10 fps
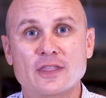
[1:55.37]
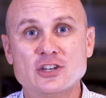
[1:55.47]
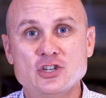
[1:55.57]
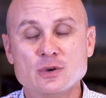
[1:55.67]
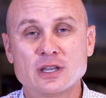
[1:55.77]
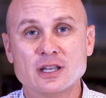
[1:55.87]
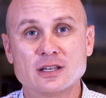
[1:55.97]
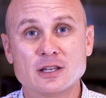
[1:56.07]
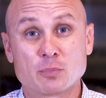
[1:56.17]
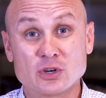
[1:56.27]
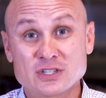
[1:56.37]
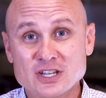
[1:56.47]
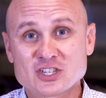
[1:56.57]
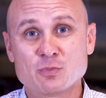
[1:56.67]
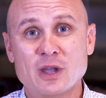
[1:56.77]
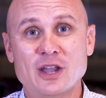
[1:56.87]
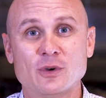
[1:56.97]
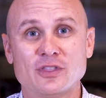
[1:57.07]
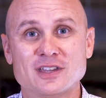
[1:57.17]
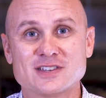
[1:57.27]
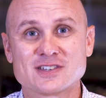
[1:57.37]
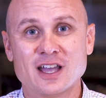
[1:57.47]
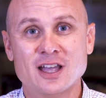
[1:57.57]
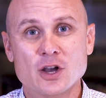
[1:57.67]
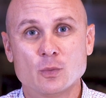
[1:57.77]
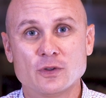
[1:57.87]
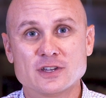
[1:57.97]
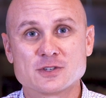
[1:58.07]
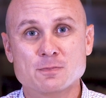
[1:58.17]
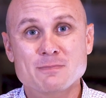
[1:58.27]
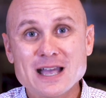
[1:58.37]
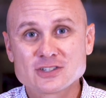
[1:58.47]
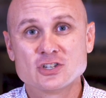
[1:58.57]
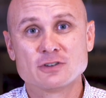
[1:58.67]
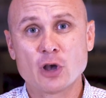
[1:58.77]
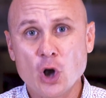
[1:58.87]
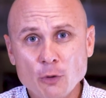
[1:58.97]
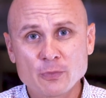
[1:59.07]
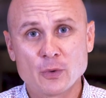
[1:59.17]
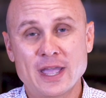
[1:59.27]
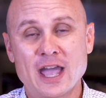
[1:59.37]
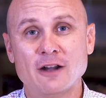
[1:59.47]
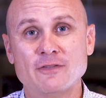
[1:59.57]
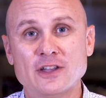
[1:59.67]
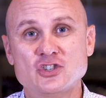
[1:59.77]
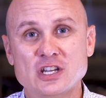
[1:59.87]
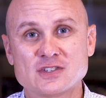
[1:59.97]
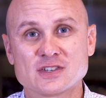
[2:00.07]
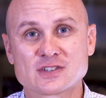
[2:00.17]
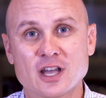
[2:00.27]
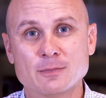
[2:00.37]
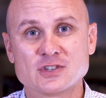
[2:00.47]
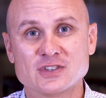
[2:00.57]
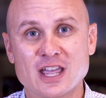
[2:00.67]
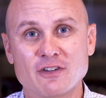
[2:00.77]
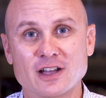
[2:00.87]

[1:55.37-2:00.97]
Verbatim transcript: that you can participate with this uh, with this message of hope that we have that Jesus has come to save